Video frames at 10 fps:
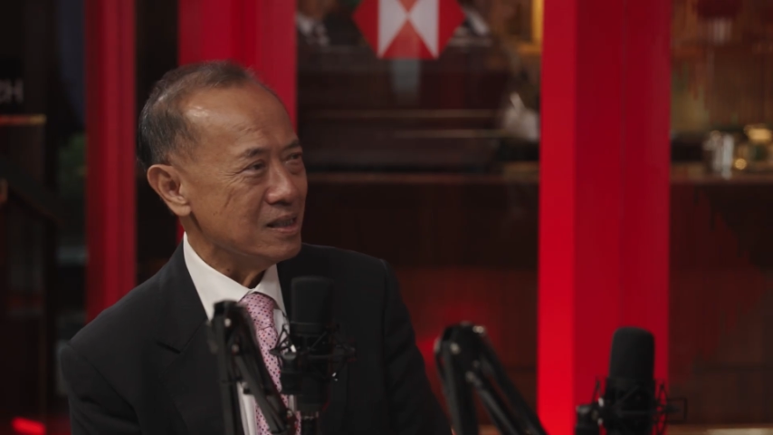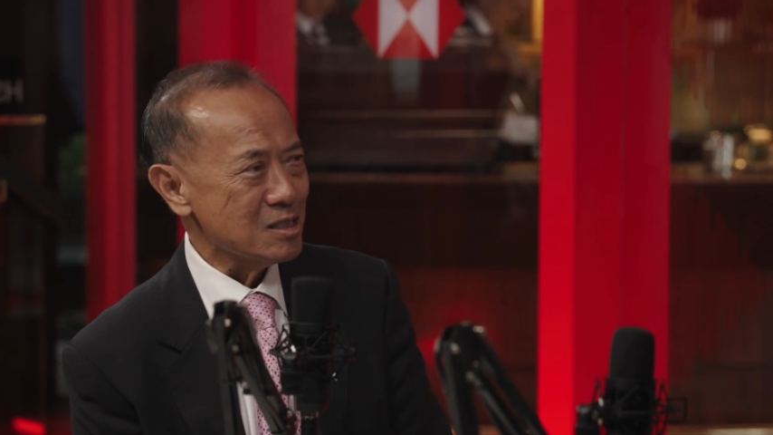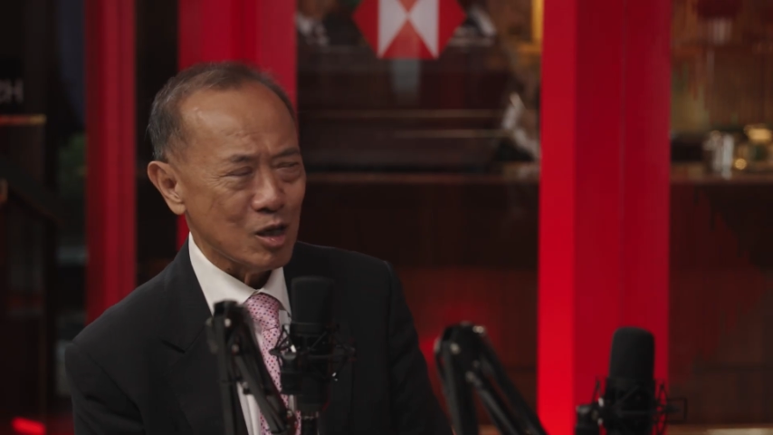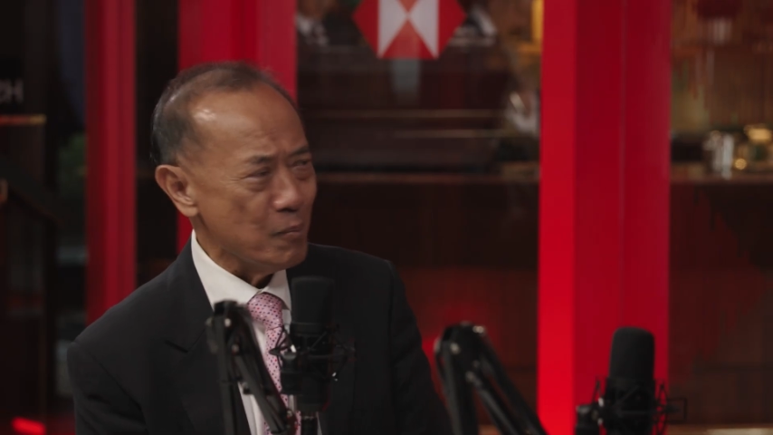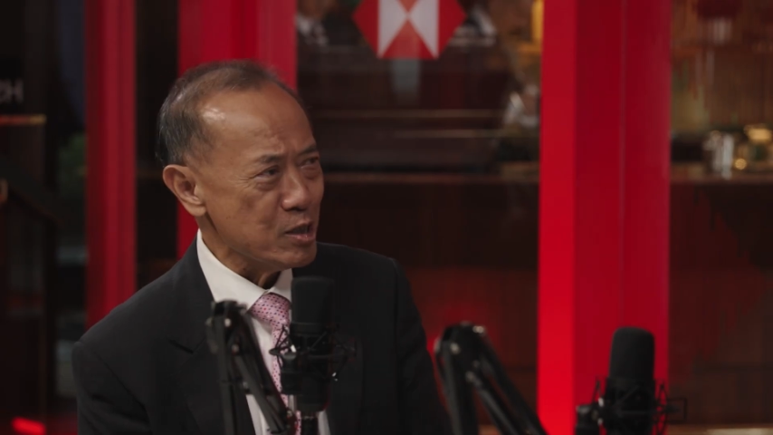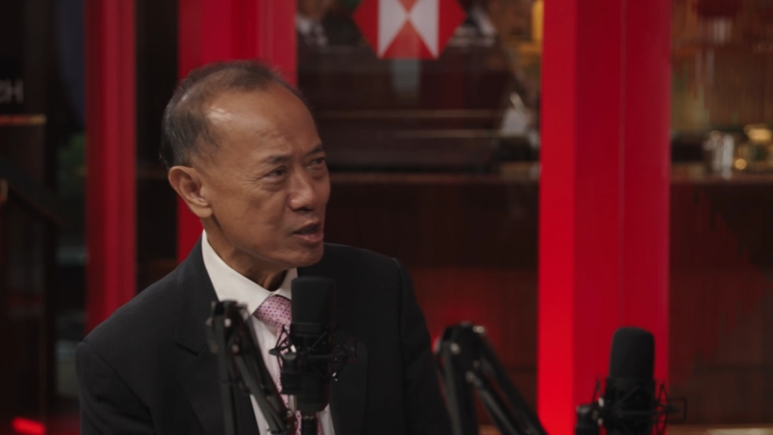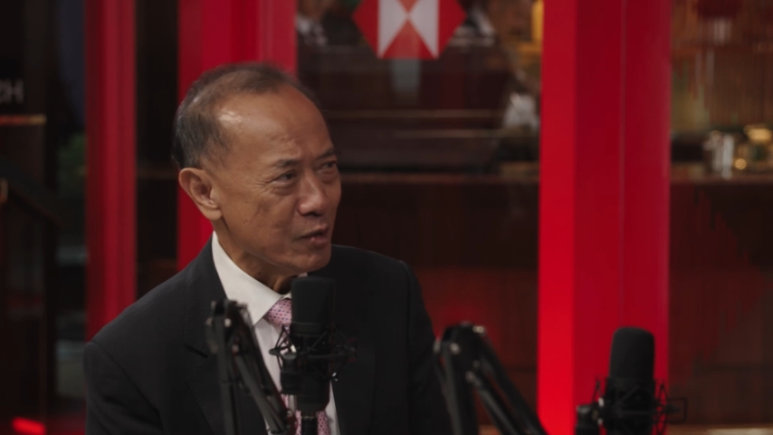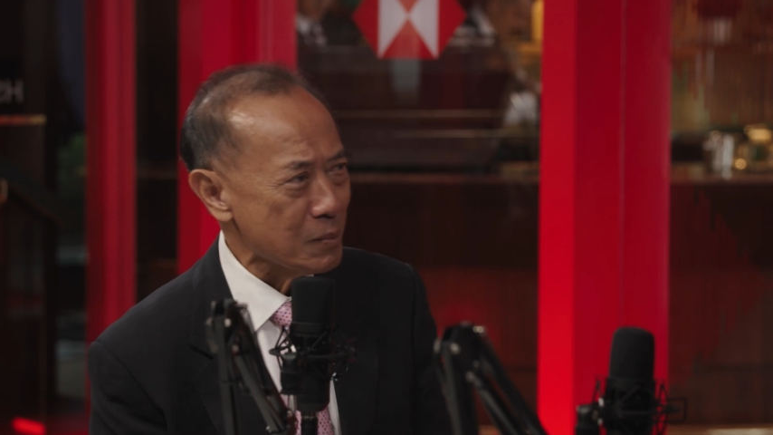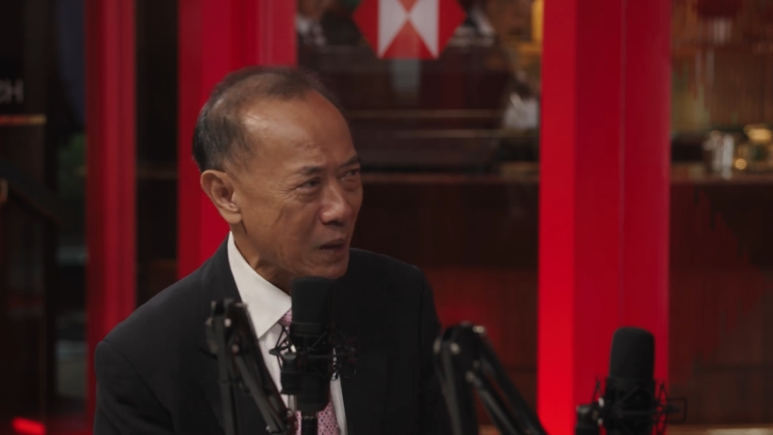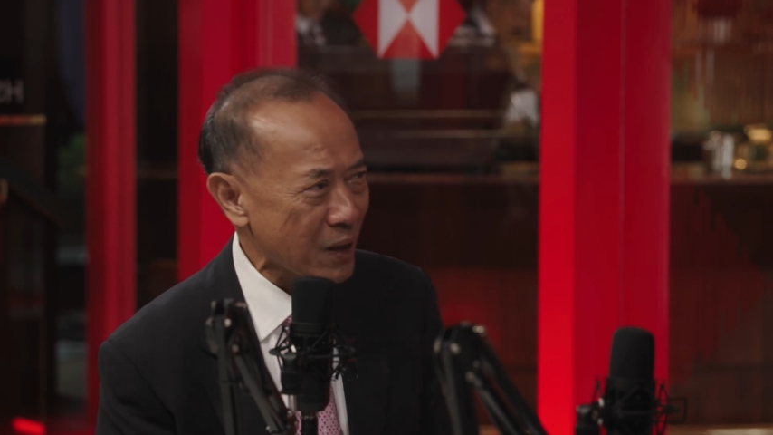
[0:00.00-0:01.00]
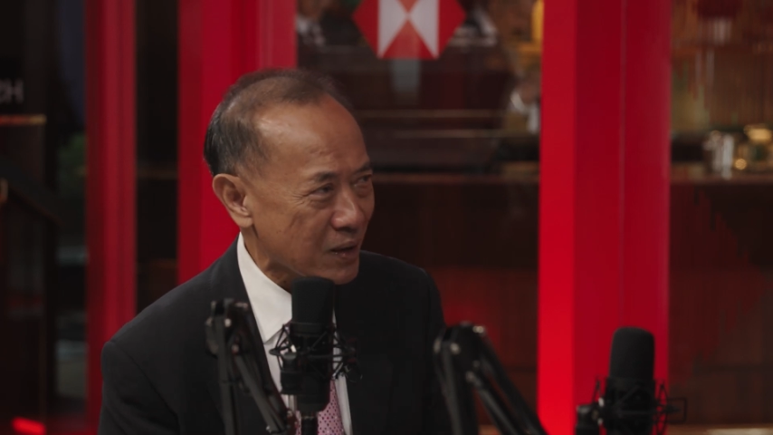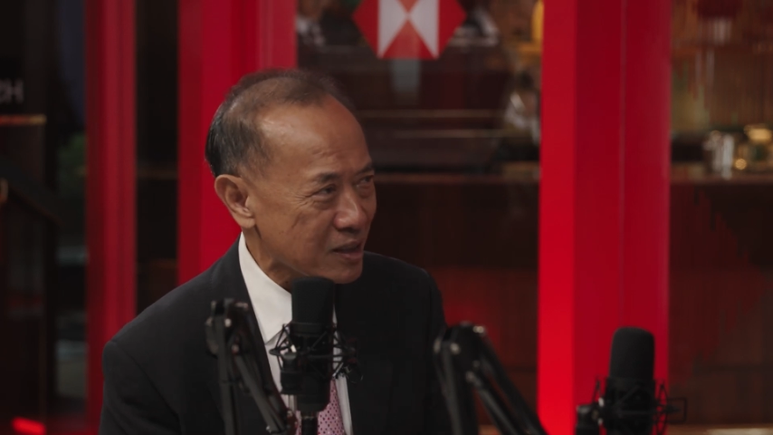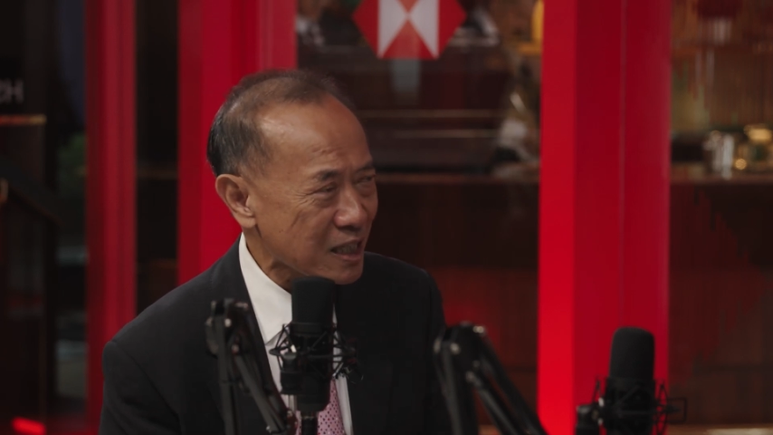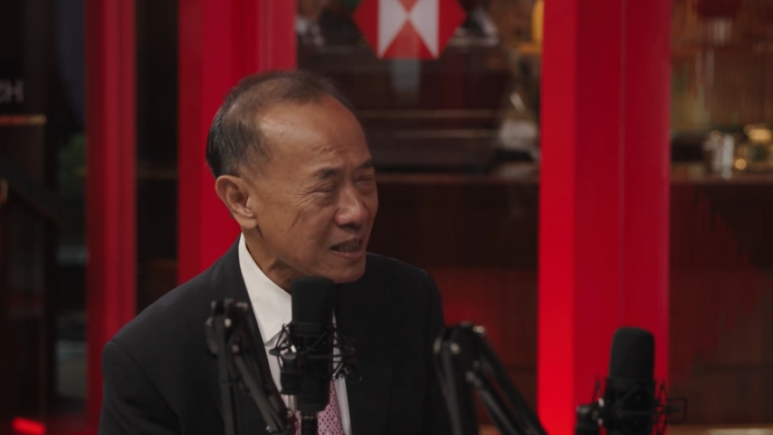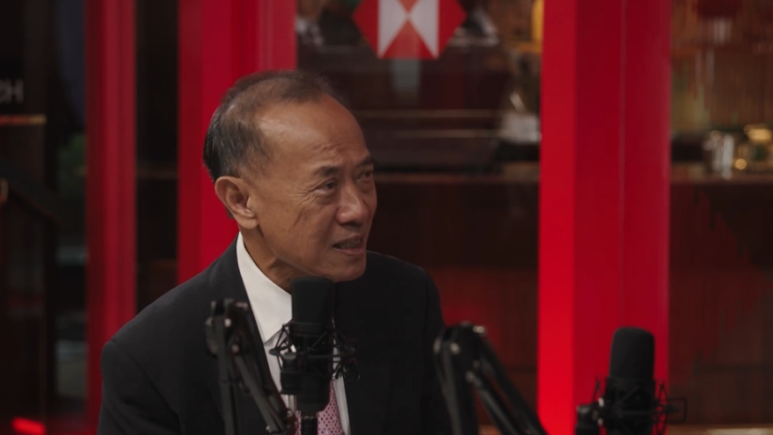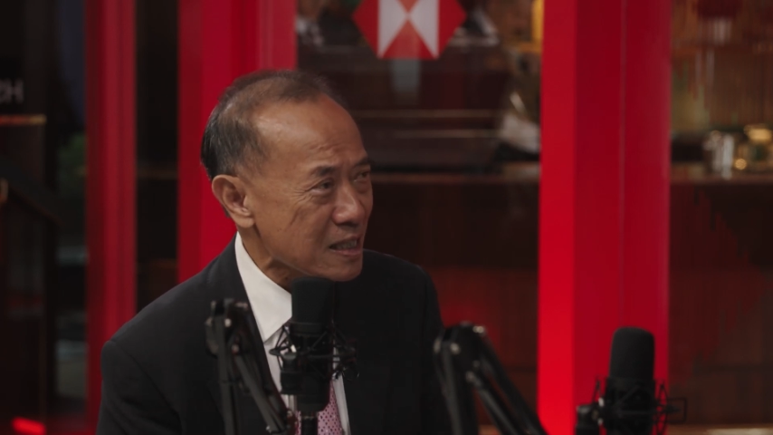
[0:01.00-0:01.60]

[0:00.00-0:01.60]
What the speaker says: is not a missionary power. China